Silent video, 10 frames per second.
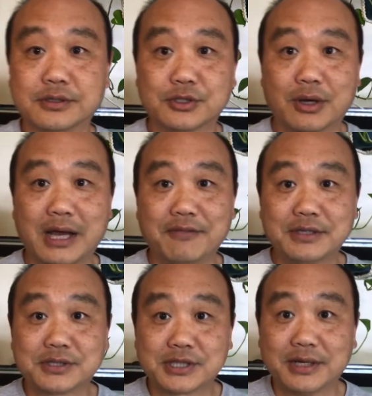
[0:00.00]
so having
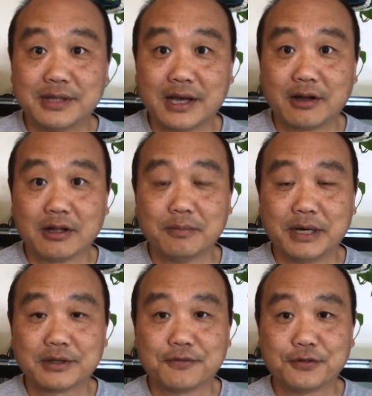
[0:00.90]
said that all
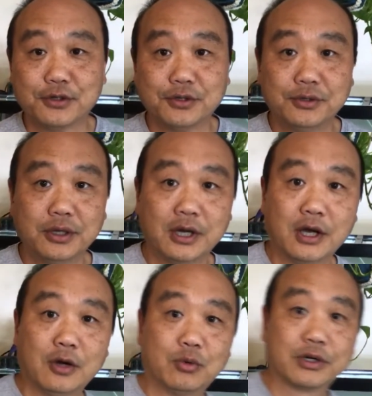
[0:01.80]
about the food,
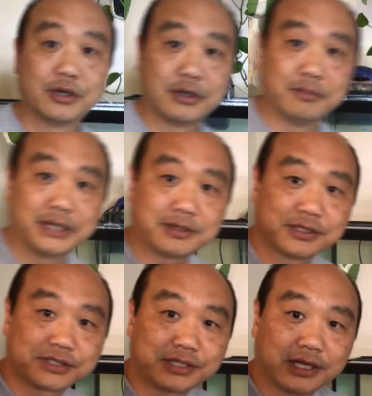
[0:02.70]
we're going to make
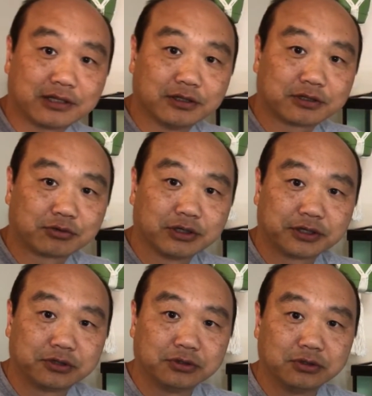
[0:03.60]
this tank look really
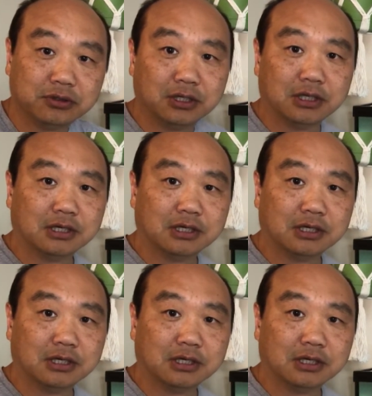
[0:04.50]
cool.